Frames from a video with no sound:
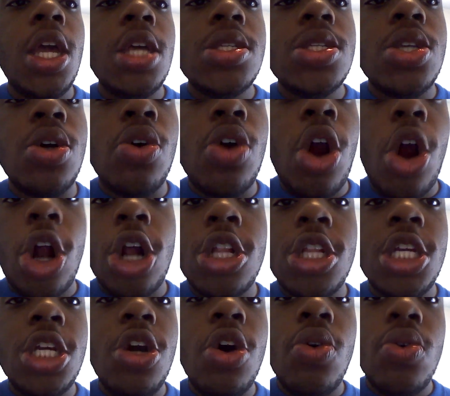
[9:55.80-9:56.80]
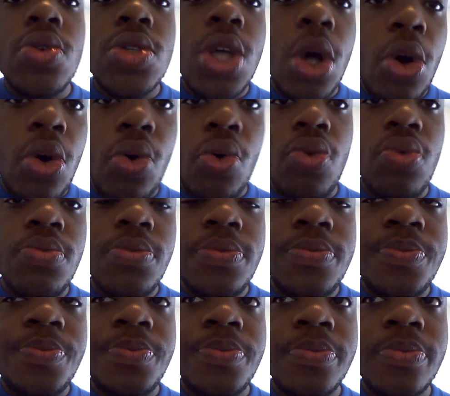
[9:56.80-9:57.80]
So Carly goes home
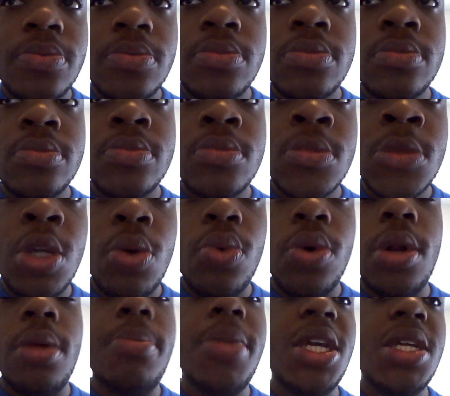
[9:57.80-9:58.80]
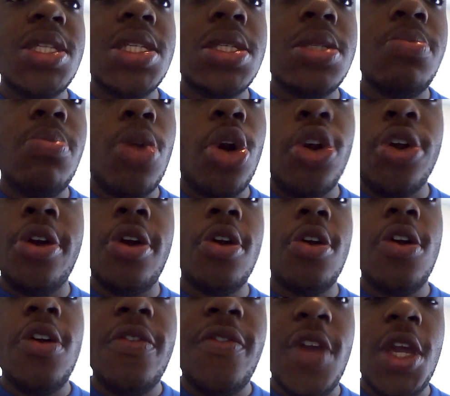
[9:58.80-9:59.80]
with a big smirk
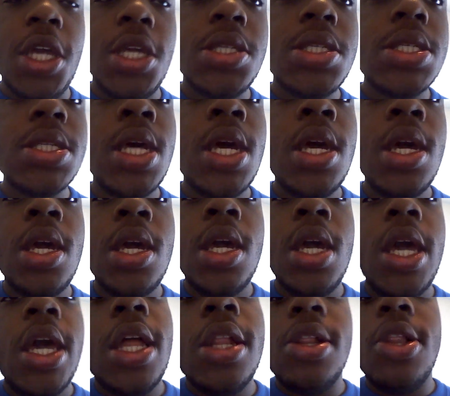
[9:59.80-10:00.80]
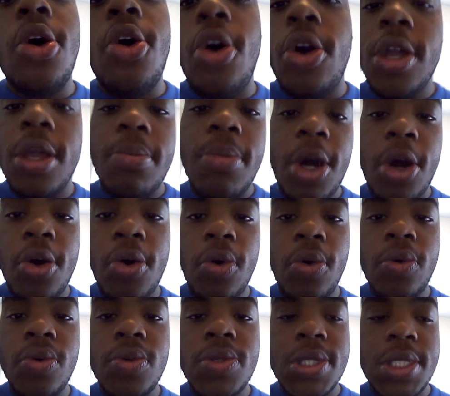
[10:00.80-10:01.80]
on her face. Long and
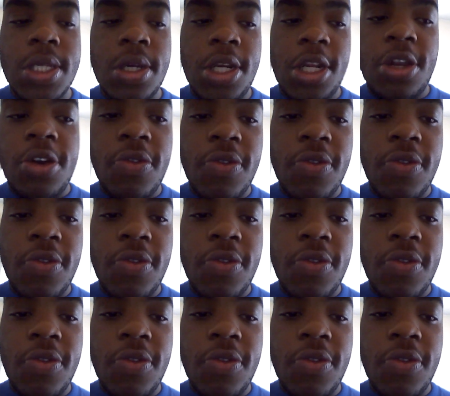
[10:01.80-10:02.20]
behold, Sonny